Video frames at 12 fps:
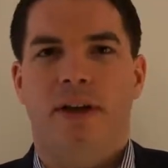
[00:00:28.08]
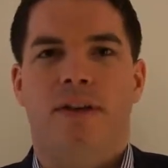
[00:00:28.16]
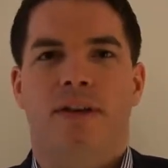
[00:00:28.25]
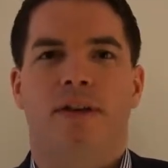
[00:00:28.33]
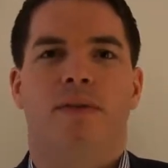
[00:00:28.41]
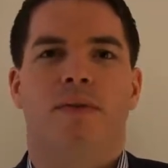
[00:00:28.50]

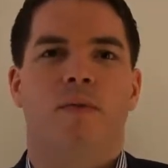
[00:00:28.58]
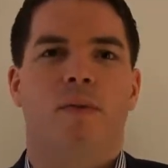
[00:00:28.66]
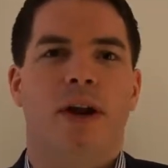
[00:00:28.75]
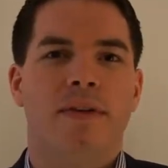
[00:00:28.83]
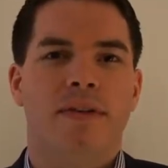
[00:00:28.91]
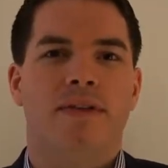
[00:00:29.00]
that
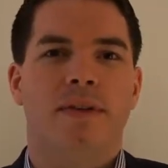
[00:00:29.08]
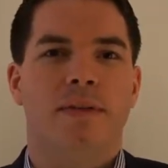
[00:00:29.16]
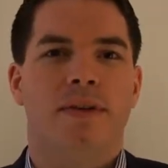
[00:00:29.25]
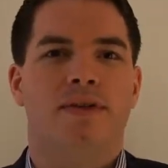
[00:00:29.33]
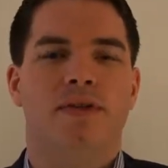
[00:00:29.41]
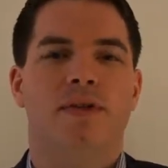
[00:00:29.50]
whenever
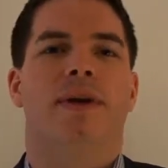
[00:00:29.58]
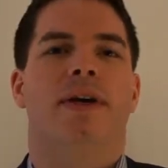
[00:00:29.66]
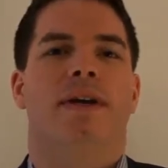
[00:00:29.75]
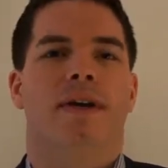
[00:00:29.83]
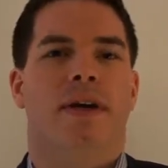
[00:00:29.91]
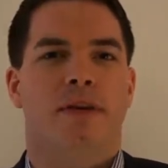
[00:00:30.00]
somebody's
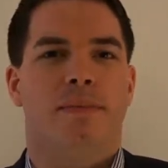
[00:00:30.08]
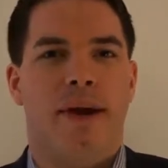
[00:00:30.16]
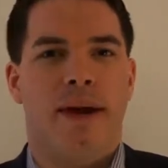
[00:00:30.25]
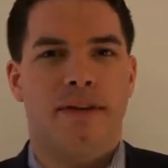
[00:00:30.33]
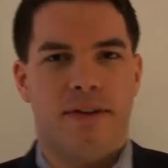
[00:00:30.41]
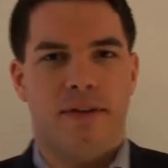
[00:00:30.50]
doing a
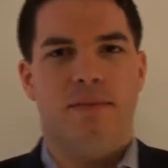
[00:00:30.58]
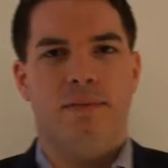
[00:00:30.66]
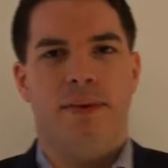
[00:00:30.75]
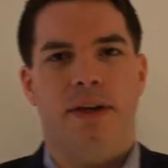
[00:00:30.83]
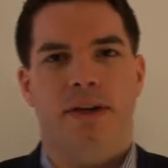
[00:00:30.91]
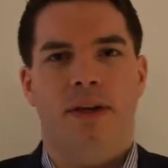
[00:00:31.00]
competitive
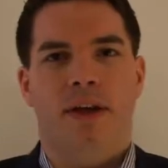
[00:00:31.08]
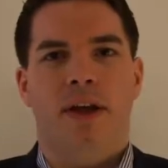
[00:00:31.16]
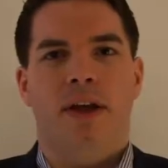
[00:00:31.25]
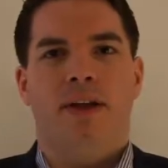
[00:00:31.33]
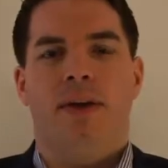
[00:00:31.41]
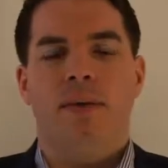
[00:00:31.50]
bid,
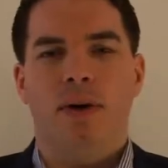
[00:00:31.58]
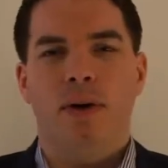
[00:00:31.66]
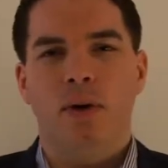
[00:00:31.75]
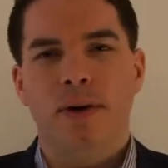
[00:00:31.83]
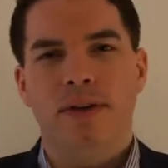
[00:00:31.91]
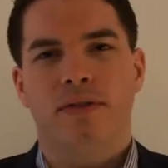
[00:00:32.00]
they will
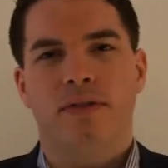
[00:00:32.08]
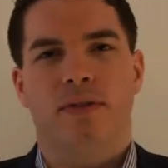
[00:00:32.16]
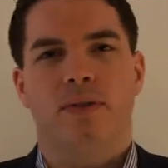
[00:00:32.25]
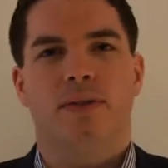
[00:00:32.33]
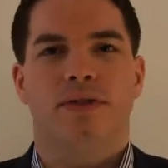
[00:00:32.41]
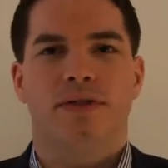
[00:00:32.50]
always
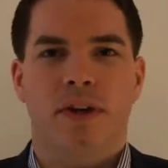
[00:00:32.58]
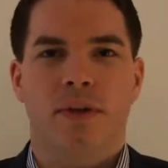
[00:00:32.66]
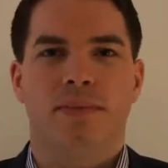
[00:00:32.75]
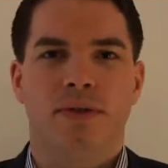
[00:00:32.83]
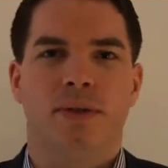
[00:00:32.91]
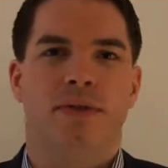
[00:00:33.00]
do some
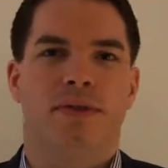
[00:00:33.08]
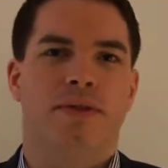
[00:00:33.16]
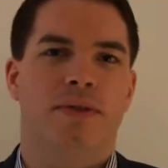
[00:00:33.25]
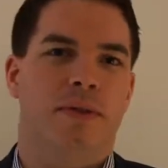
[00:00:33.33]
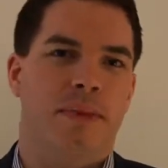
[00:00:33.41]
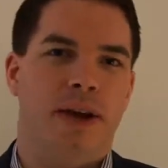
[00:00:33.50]
sort
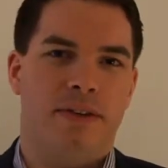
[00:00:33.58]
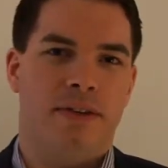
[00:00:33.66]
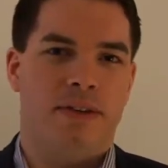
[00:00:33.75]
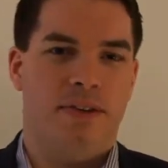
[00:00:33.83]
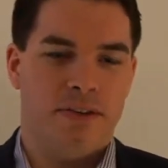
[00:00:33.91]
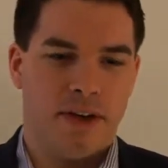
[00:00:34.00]
of
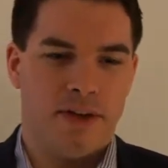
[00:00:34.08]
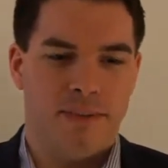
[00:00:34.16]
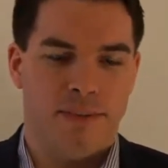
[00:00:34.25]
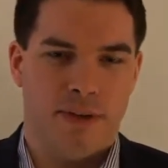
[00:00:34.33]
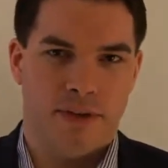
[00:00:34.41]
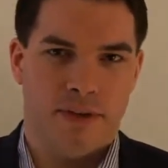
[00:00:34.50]
competitive
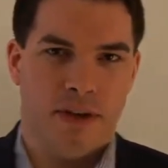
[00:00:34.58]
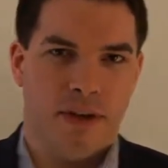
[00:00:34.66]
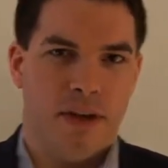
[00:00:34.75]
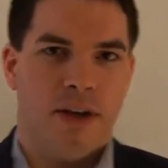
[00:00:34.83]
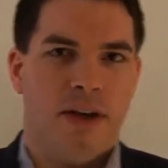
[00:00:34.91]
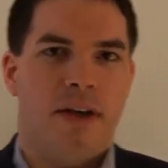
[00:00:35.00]
assessment.
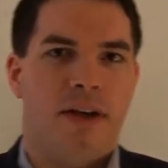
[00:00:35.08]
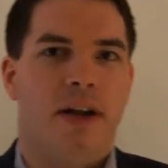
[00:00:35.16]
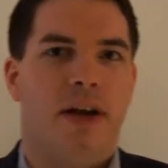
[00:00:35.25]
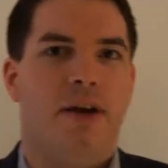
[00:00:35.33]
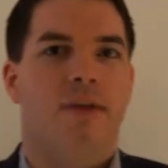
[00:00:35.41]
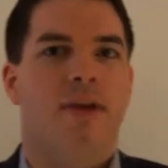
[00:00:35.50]

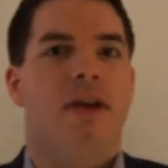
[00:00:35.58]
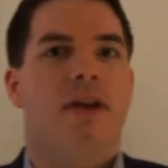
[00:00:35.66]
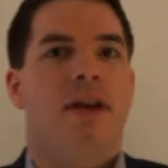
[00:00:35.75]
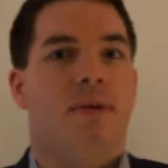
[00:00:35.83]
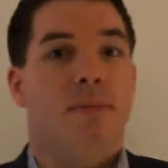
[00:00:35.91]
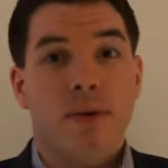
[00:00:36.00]
Now,
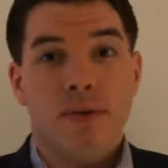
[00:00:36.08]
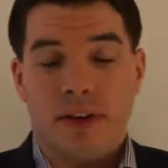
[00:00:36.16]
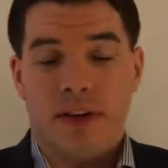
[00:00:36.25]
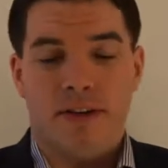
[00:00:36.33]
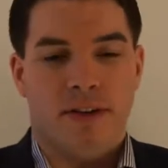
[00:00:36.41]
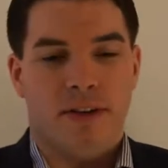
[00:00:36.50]
in most
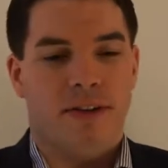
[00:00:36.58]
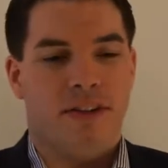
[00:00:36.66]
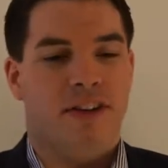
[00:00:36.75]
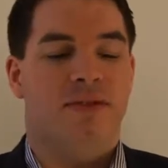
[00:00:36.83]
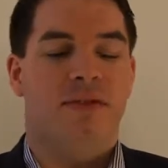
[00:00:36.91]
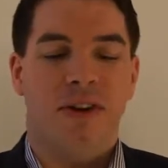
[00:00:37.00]
cases,
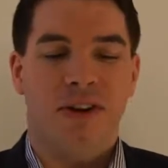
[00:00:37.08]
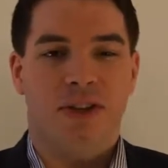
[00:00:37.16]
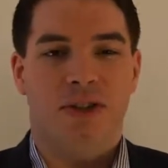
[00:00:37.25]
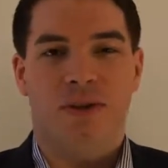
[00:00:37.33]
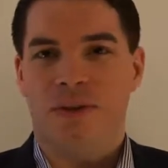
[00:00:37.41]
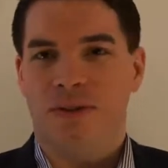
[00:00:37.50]
it's very
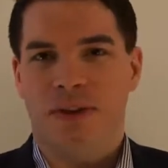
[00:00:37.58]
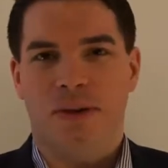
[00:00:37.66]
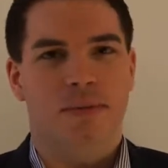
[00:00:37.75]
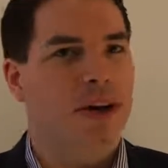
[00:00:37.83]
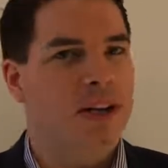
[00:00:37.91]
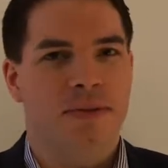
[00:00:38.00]
short. It
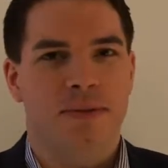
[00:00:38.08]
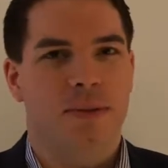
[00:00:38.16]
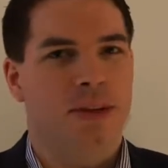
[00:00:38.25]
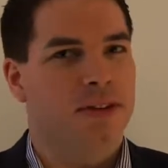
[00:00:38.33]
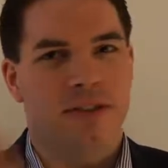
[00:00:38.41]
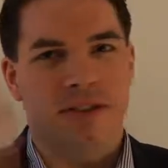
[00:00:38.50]
might even
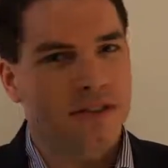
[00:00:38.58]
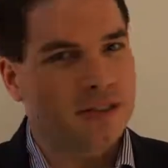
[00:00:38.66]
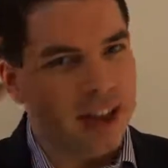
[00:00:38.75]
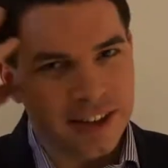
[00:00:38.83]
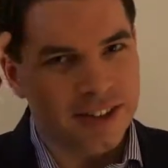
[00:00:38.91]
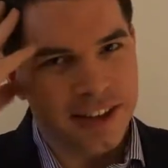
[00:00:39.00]
be just
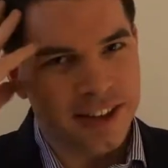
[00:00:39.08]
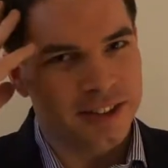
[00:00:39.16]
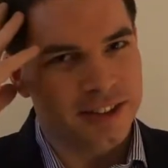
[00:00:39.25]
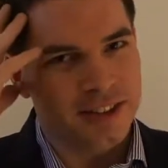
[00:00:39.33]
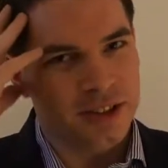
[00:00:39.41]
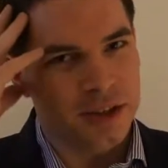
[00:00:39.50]
10
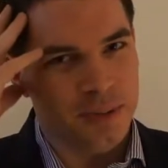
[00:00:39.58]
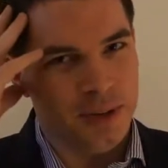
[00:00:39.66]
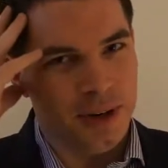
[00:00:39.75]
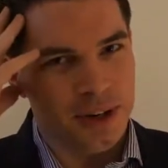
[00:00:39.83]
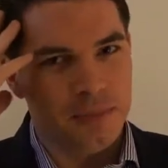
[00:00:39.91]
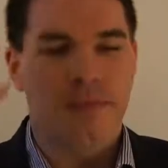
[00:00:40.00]
seconds in your
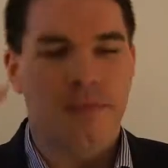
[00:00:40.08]
brain.